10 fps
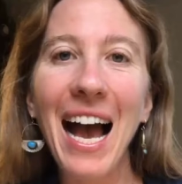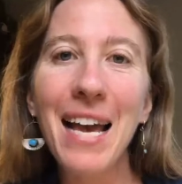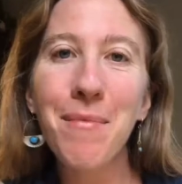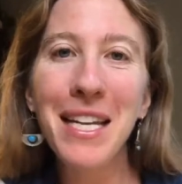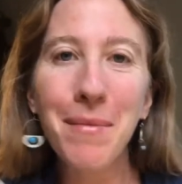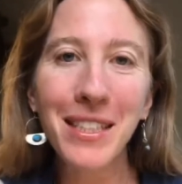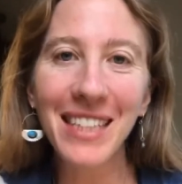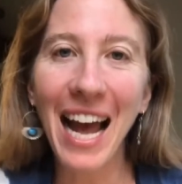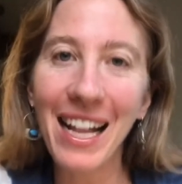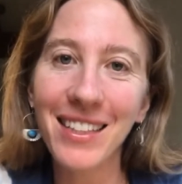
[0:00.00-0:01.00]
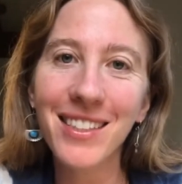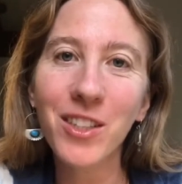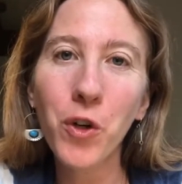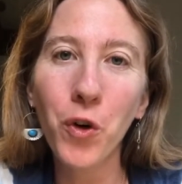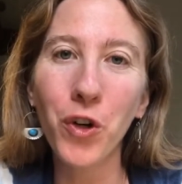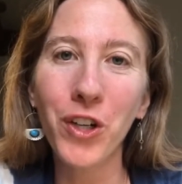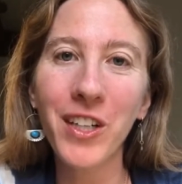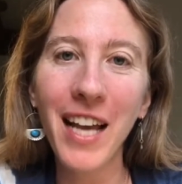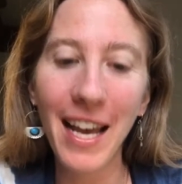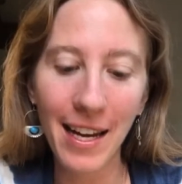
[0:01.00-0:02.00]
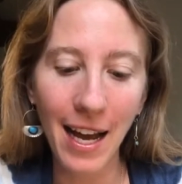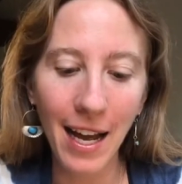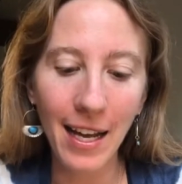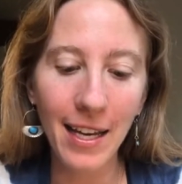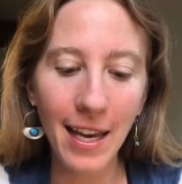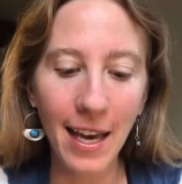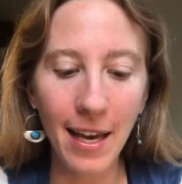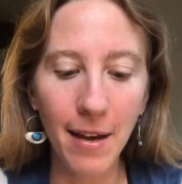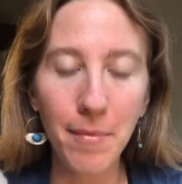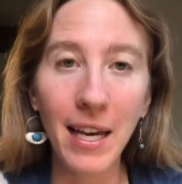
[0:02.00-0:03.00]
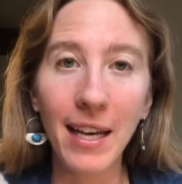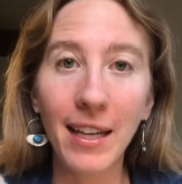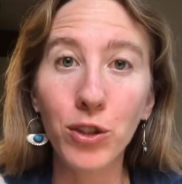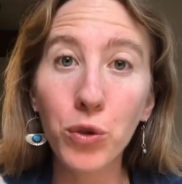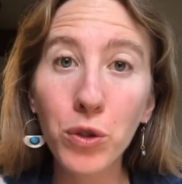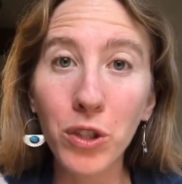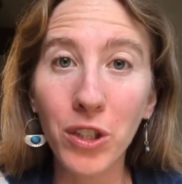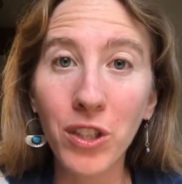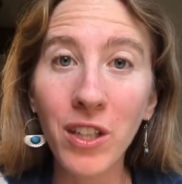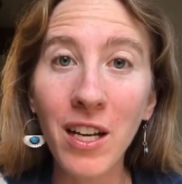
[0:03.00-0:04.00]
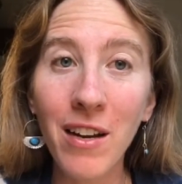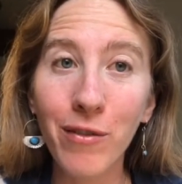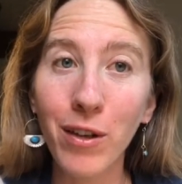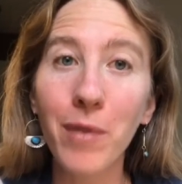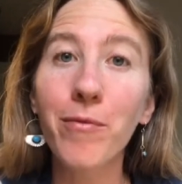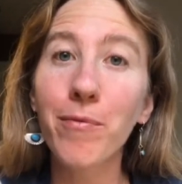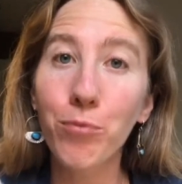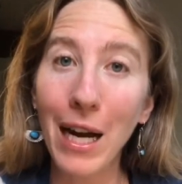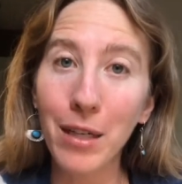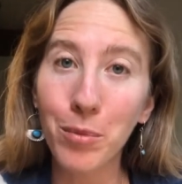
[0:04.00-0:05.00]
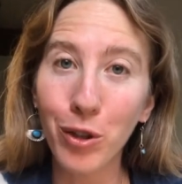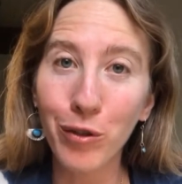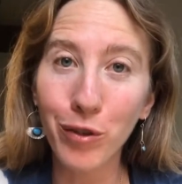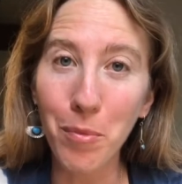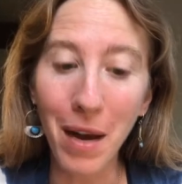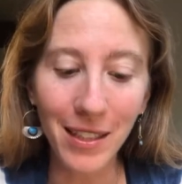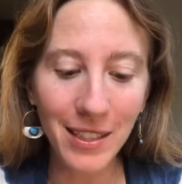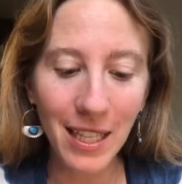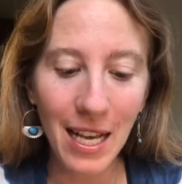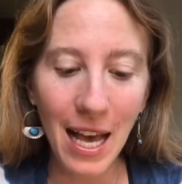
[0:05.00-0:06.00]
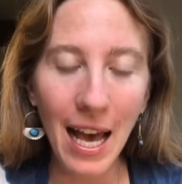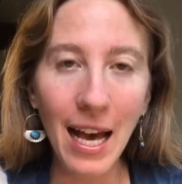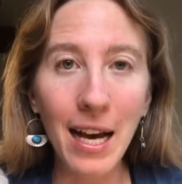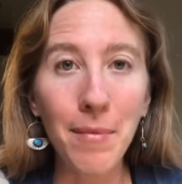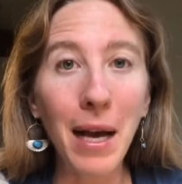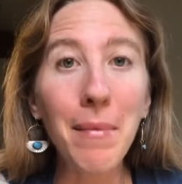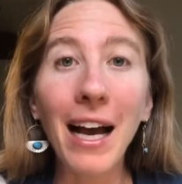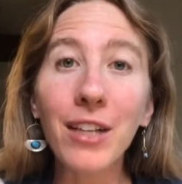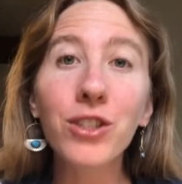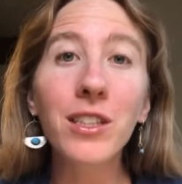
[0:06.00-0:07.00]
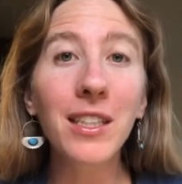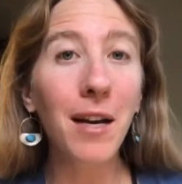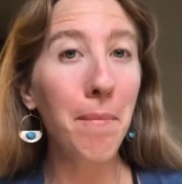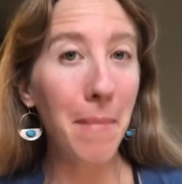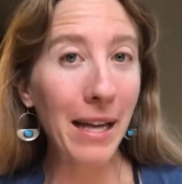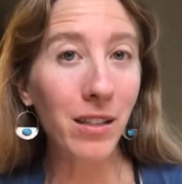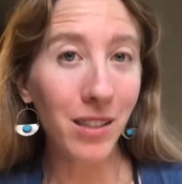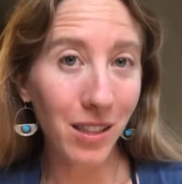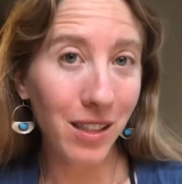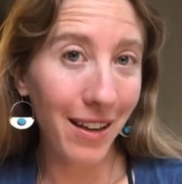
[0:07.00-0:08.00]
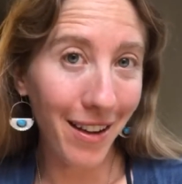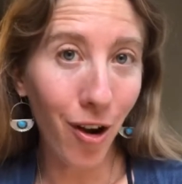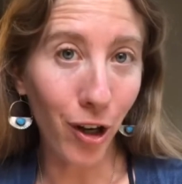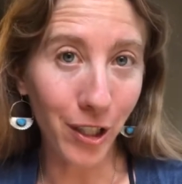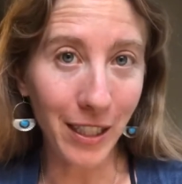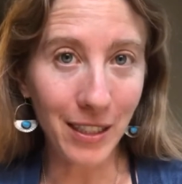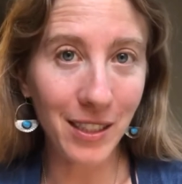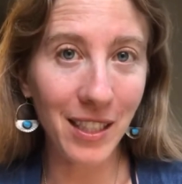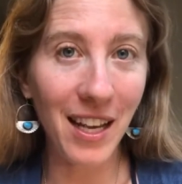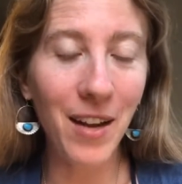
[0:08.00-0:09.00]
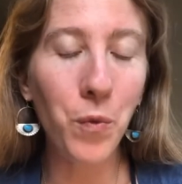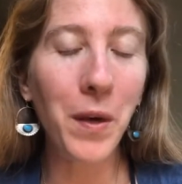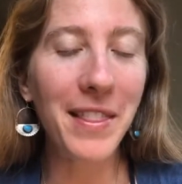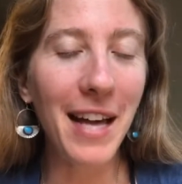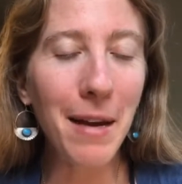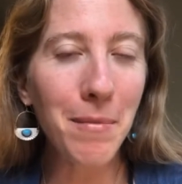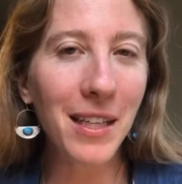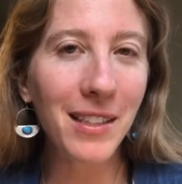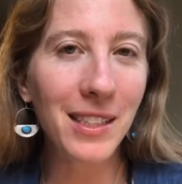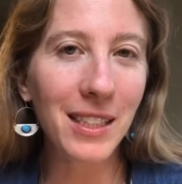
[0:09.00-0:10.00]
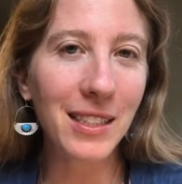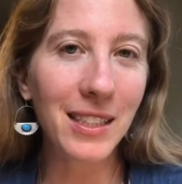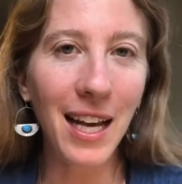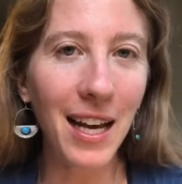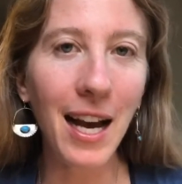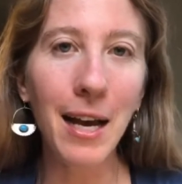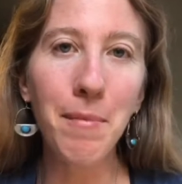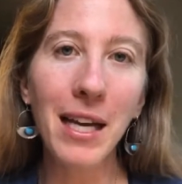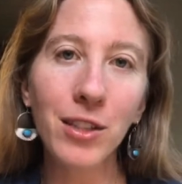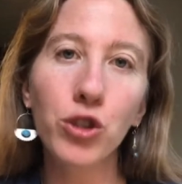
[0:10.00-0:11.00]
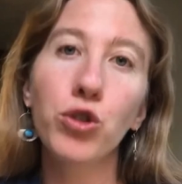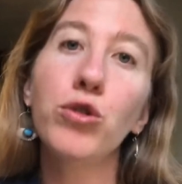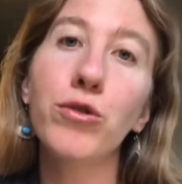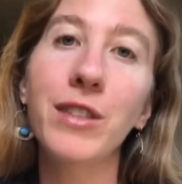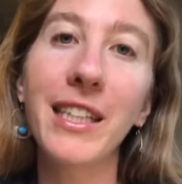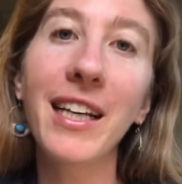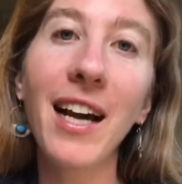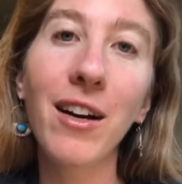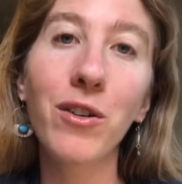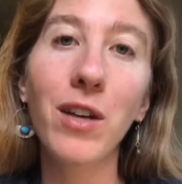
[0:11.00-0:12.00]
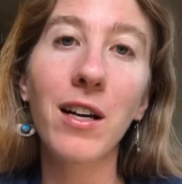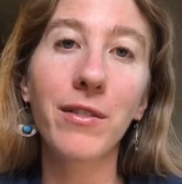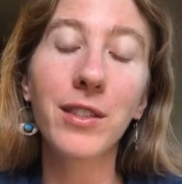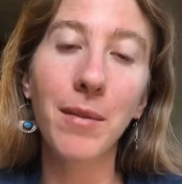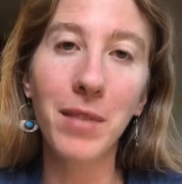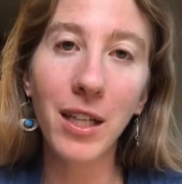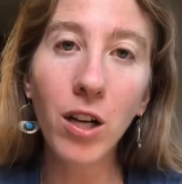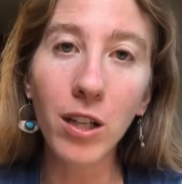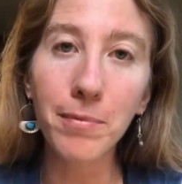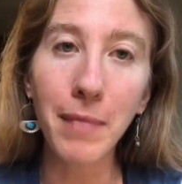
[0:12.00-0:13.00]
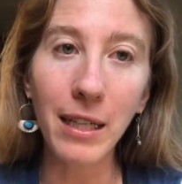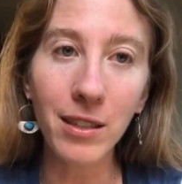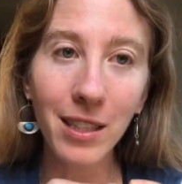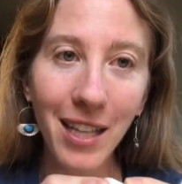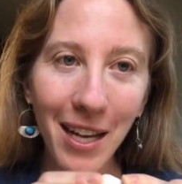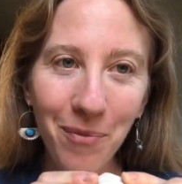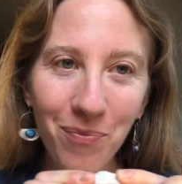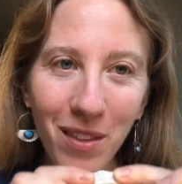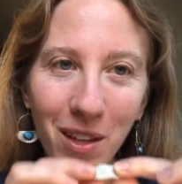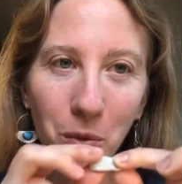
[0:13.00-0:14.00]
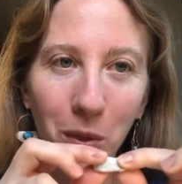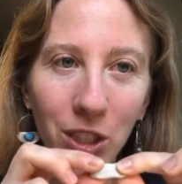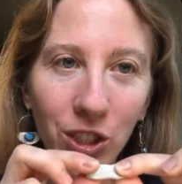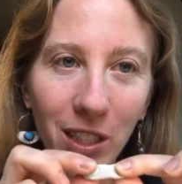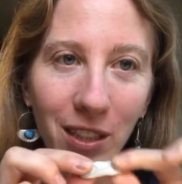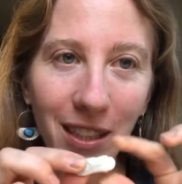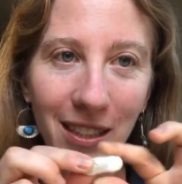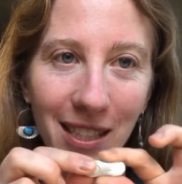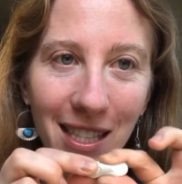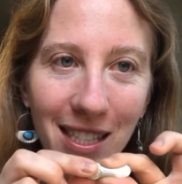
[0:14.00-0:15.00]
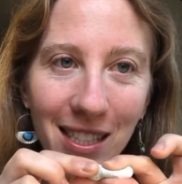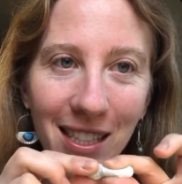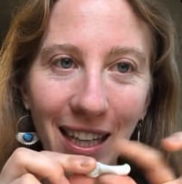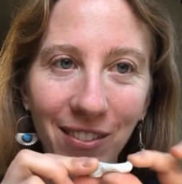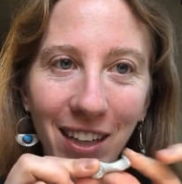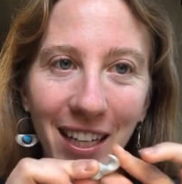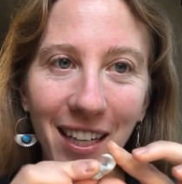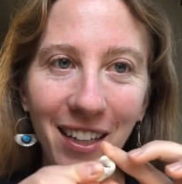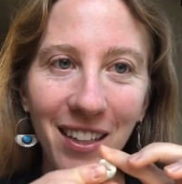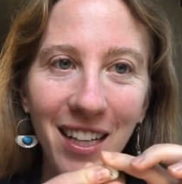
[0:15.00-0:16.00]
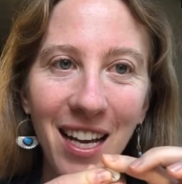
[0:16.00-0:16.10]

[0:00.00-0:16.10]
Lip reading: Hi, my name is Allison Korn, and I am a jeweler from Brattleboro, Vermont. I'm actually a metal clay artist, and what that means is that I make jewelry out of something called metal clay, which is this thing right here.